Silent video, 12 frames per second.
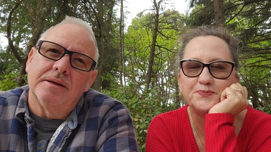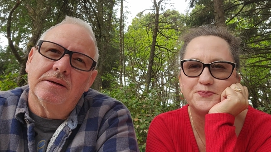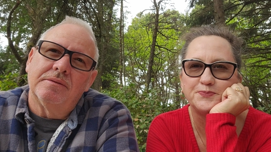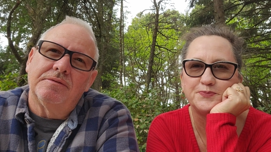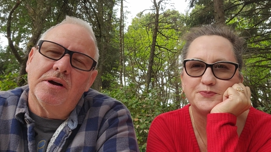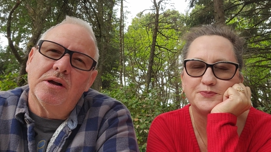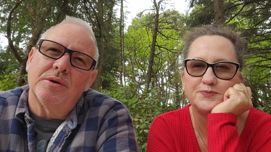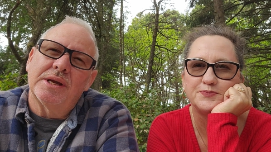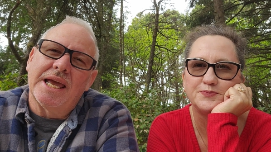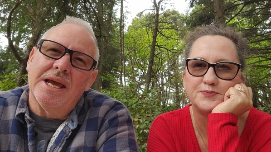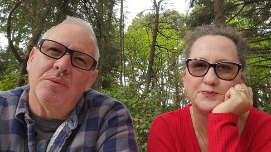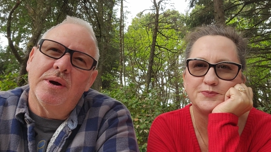Speaker 1: uh, following
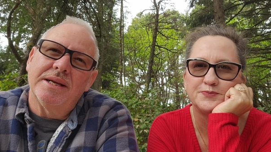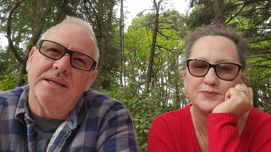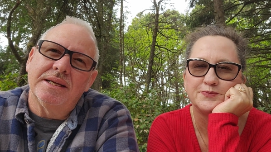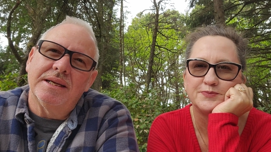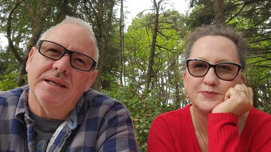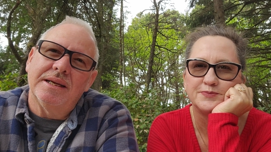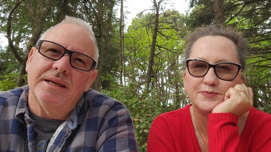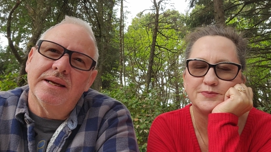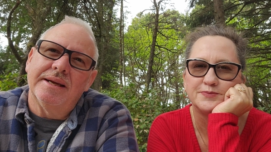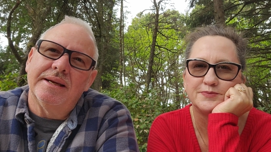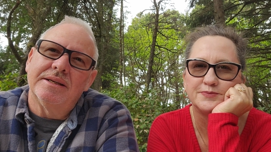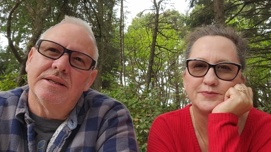KYD
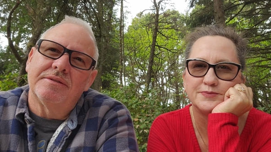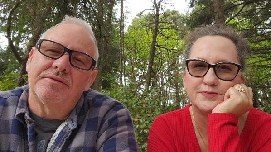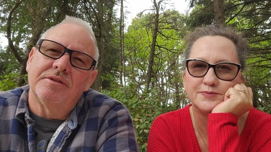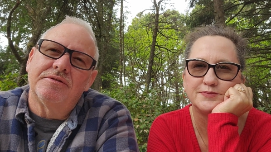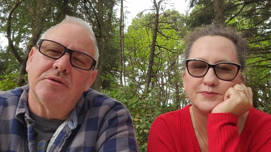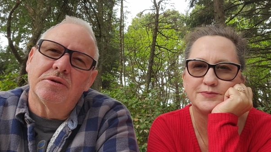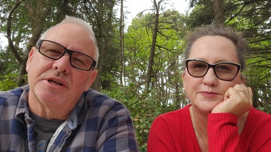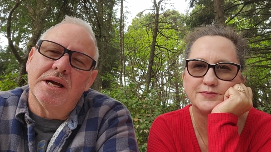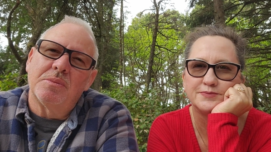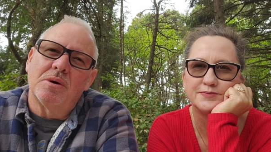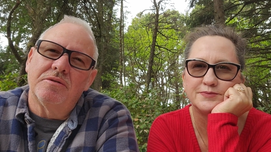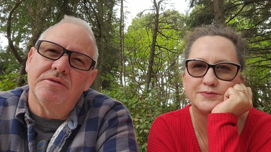and different
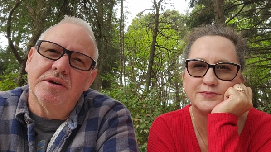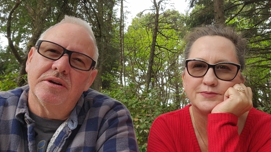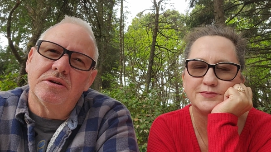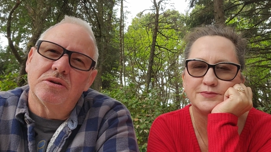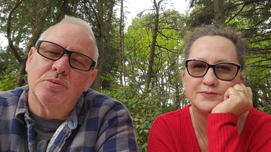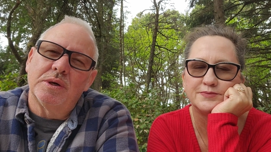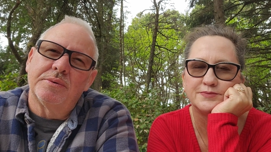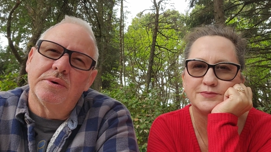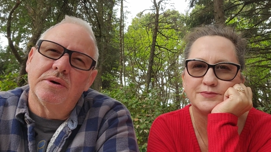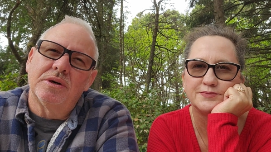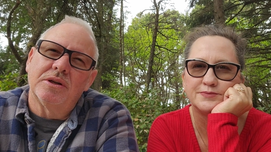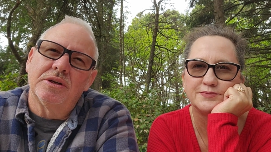full-time RVers, we
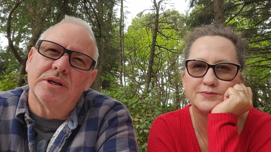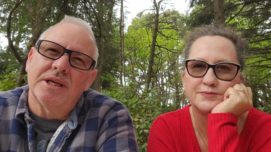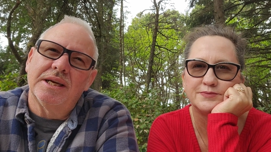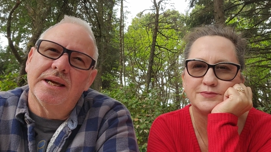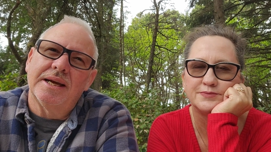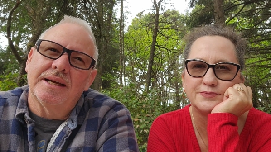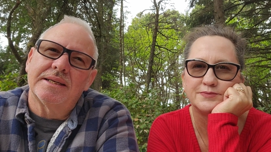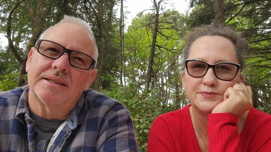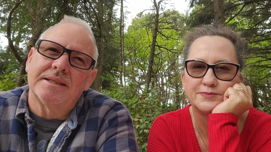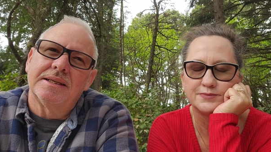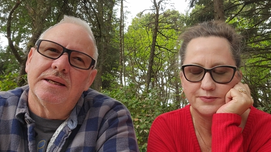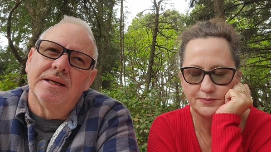were looking at
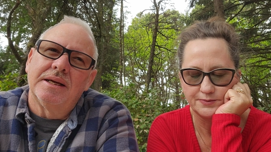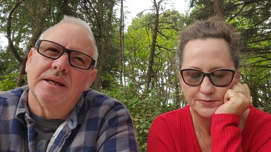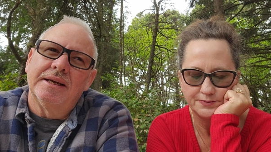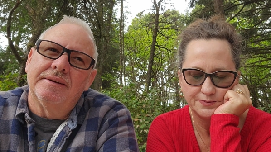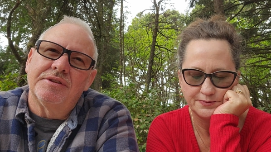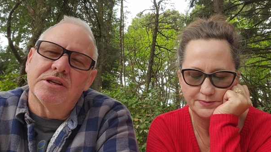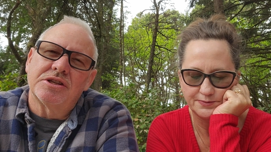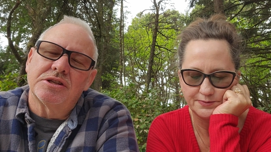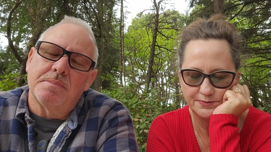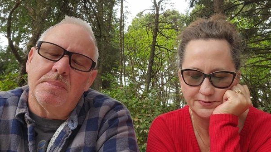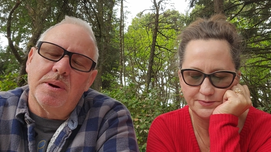if this is a